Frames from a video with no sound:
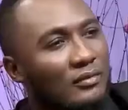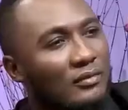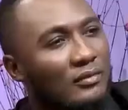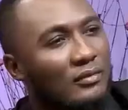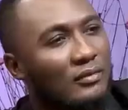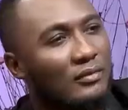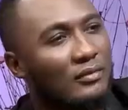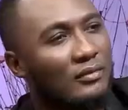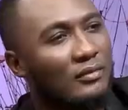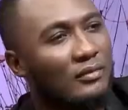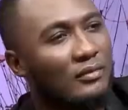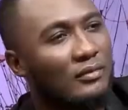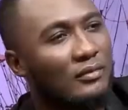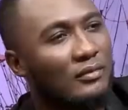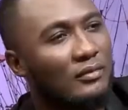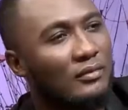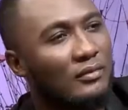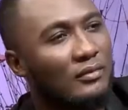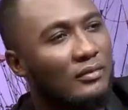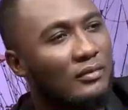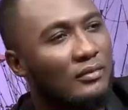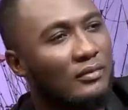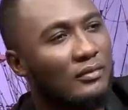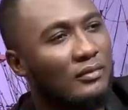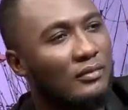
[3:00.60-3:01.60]
love hearing
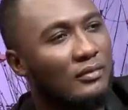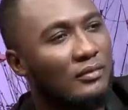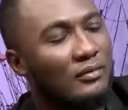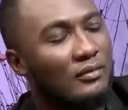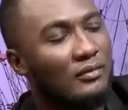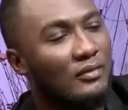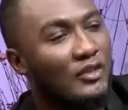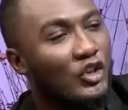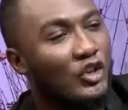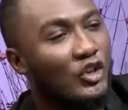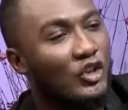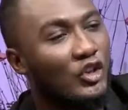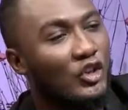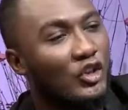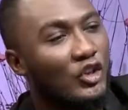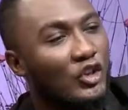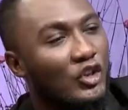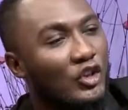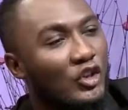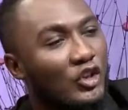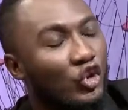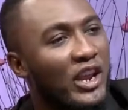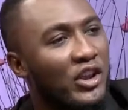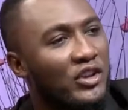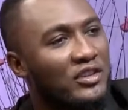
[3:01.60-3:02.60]
myself. You love
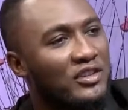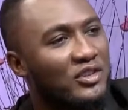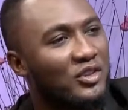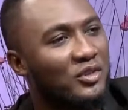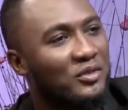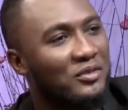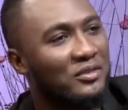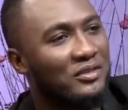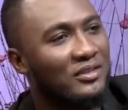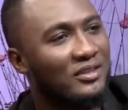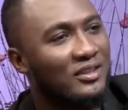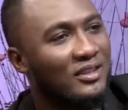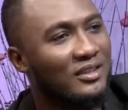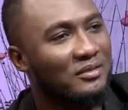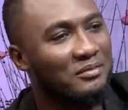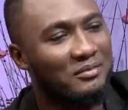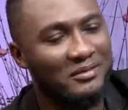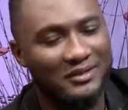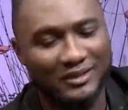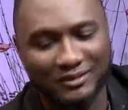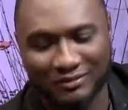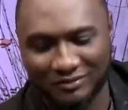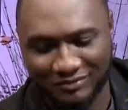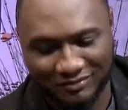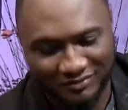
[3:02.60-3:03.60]
to yeah, hear yourself. I love to hear
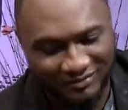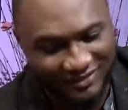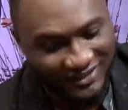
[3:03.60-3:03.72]
myself.